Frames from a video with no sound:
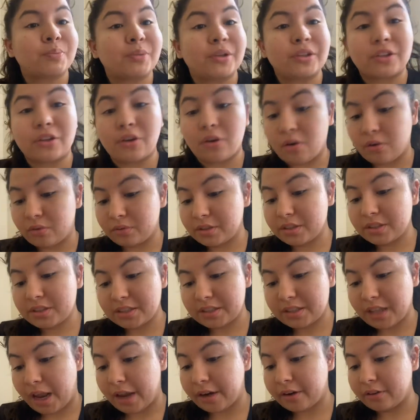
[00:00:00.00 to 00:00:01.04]
but the only
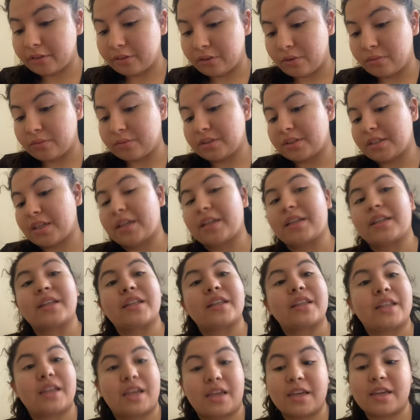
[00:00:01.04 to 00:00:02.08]
standalones that
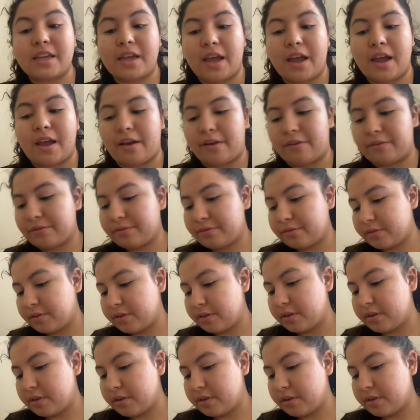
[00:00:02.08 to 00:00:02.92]
they have,